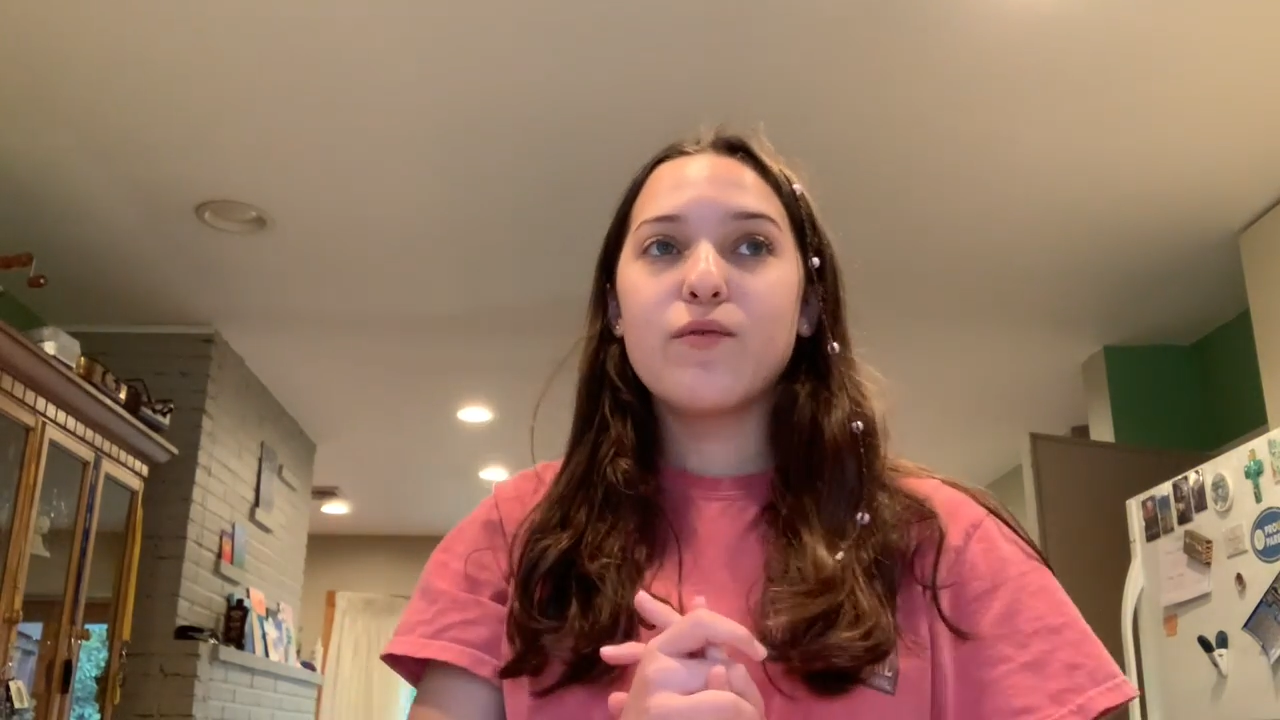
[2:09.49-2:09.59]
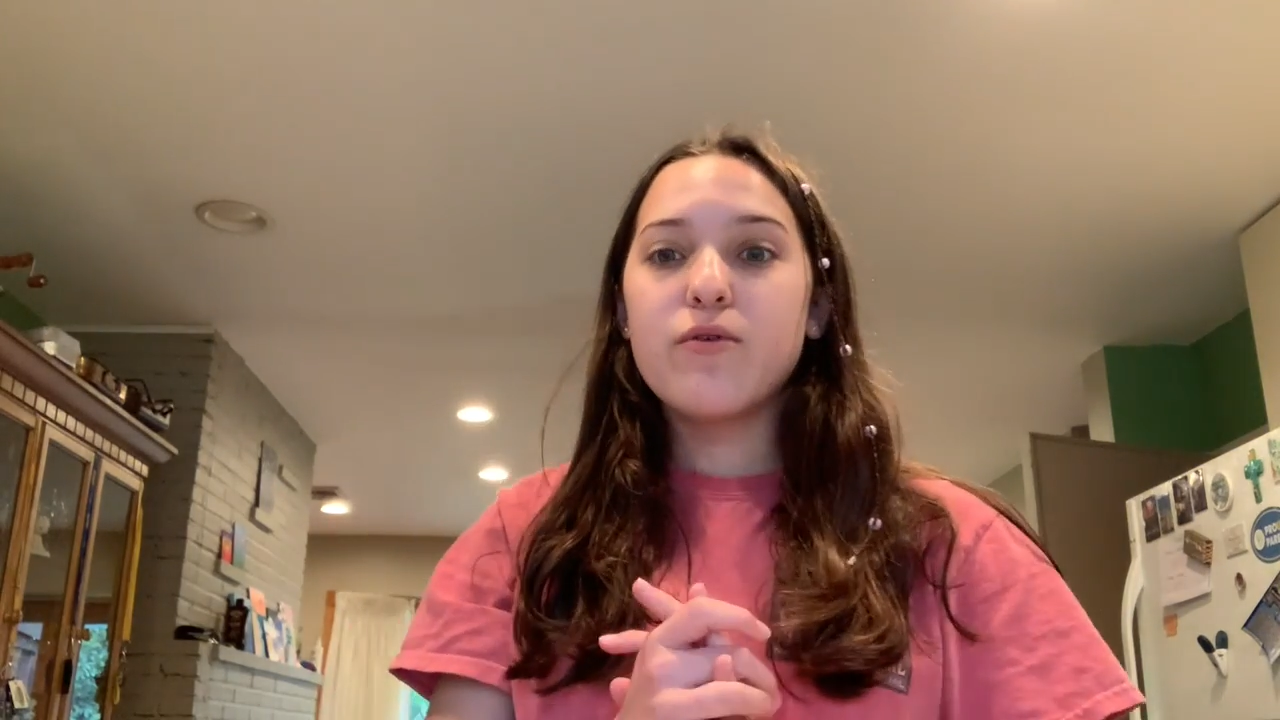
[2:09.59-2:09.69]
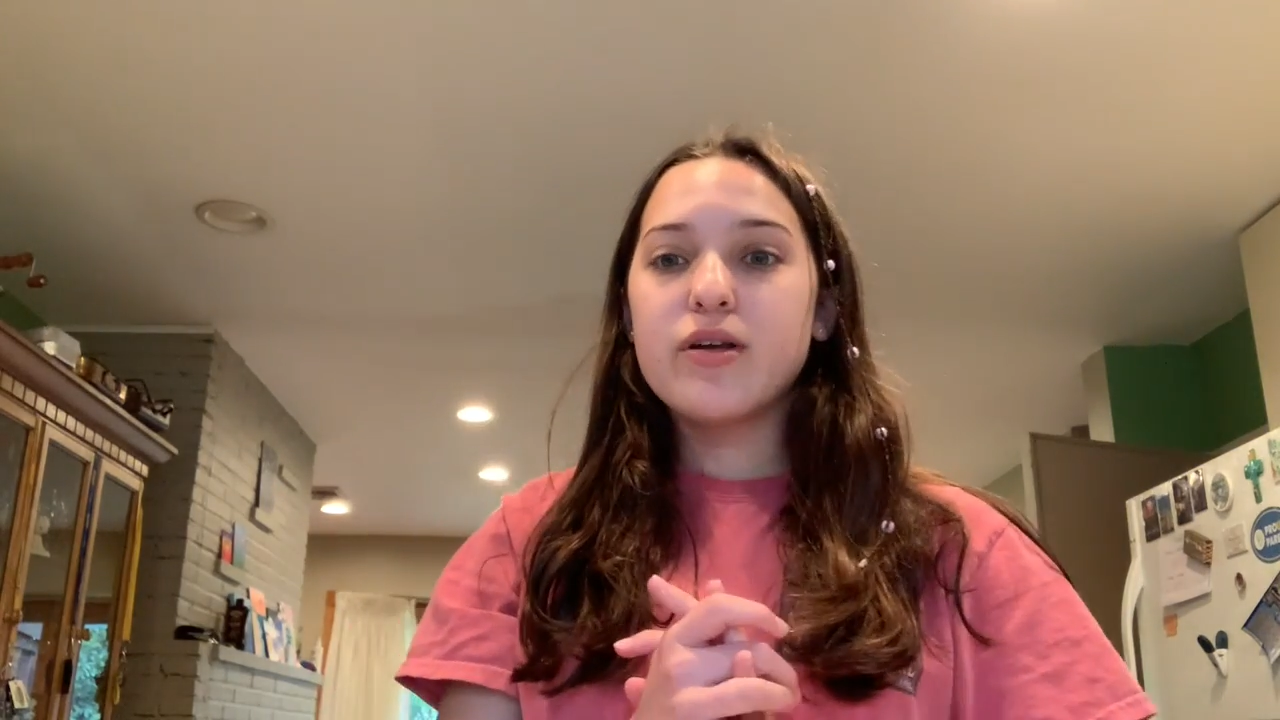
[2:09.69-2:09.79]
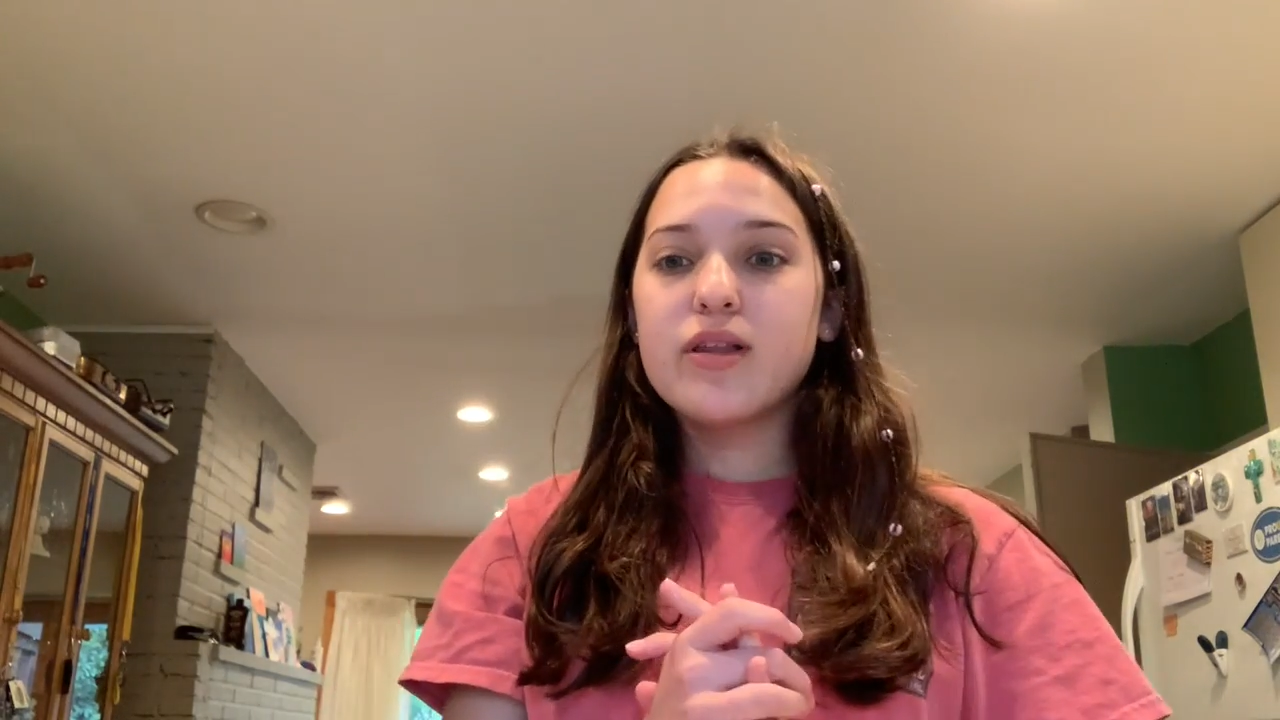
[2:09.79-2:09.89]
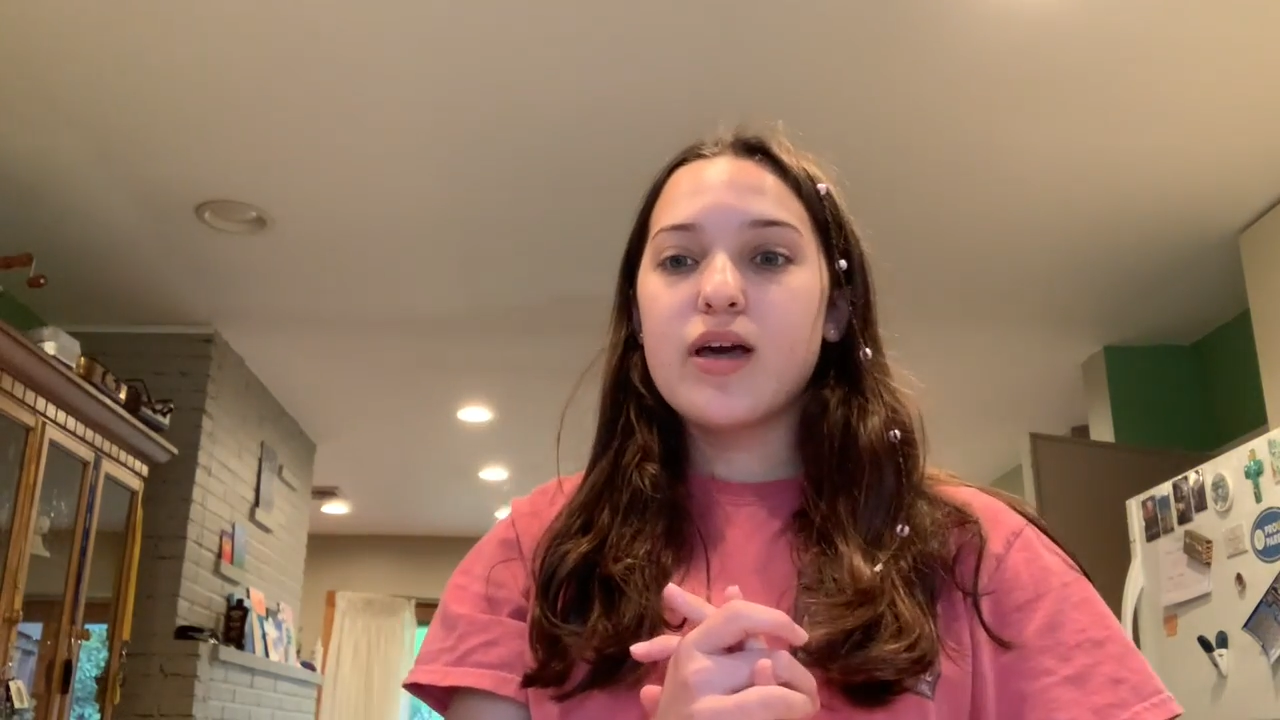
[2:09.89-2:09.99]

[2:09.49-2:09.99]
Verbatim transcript: fourth